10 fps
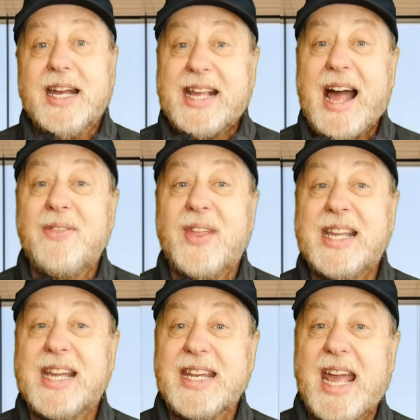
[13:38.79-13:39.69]
Can they
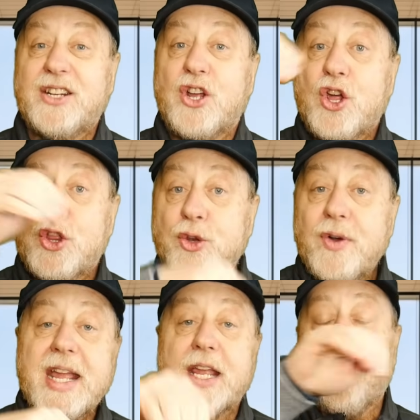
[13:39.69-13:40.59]
connect
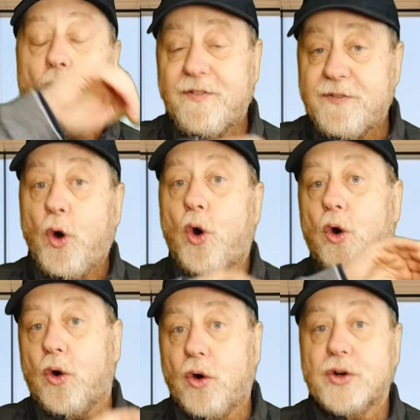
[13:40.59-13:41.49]
three or
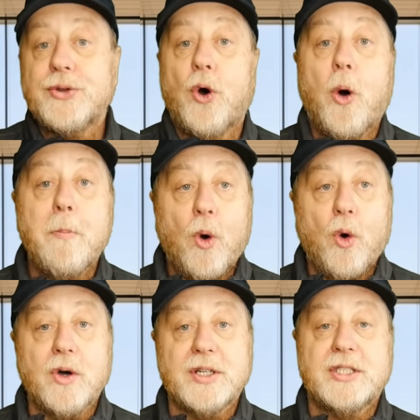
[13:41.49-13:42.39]
four or
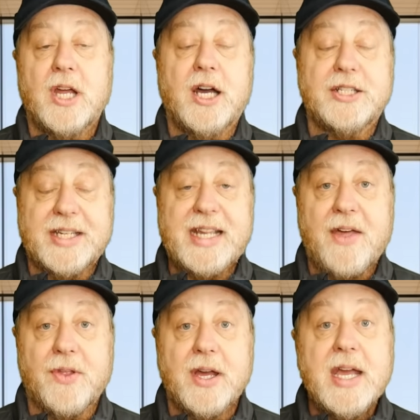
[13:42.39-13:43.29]
more
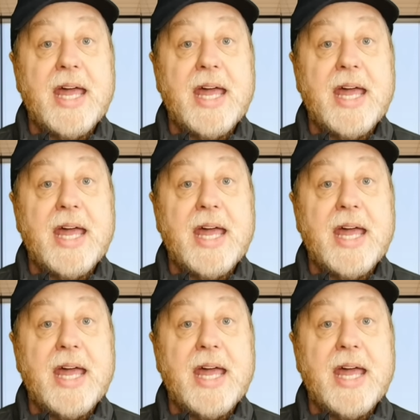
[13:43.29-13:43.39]
together?